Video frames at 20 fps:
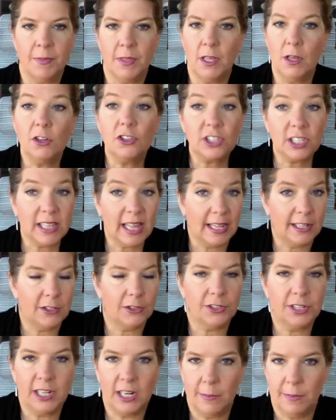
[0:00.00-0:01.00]
Usually the answer
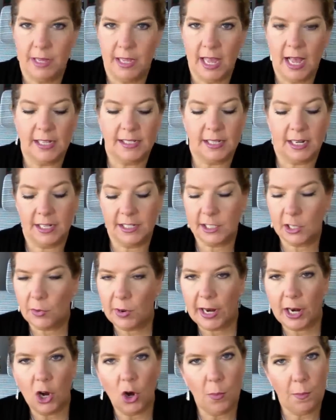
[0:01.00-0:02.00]
is going to be yes, and it's a
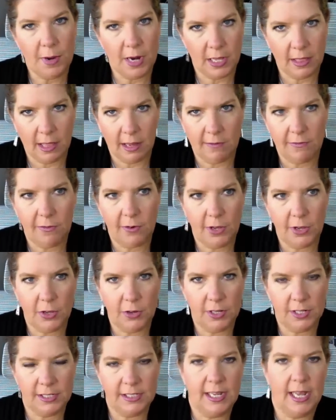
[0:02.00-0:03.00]
great opening then for you
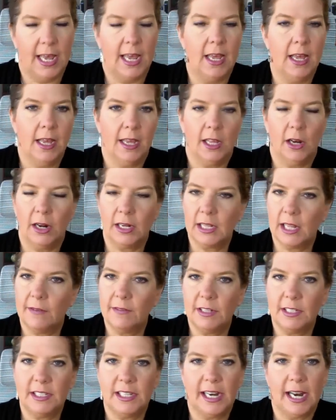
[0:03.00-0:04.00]
to say, I'd love
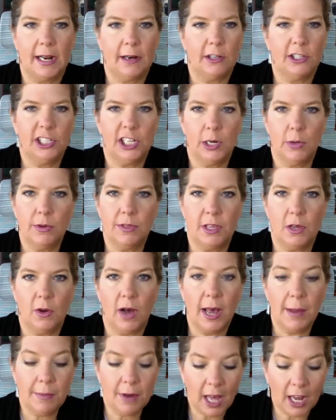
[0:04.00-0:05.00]
to sit down and share with you.
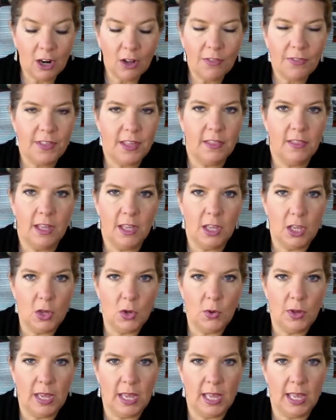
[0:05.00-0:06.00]
I don't think that
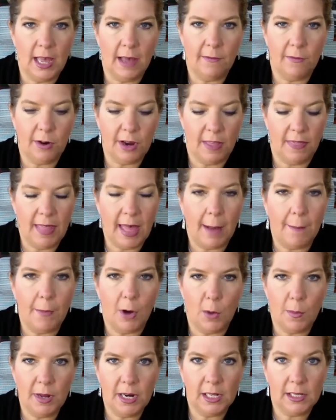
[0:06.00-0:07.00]
you ever in that
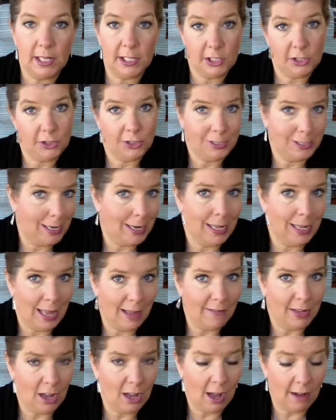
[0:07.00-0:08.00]
moment, unless you're sitting
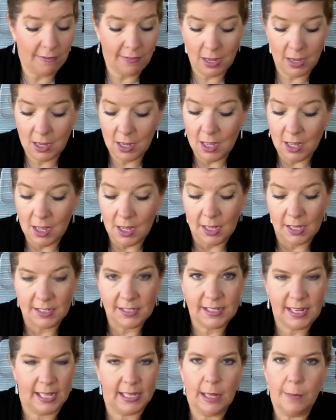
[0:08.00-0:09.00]
having coffee,
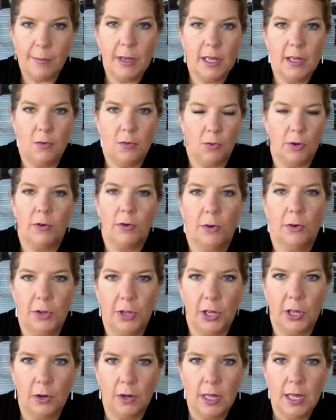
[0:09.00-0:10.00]
say, let me
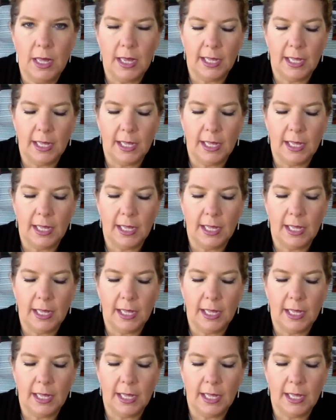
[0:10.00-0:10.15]
recruit you.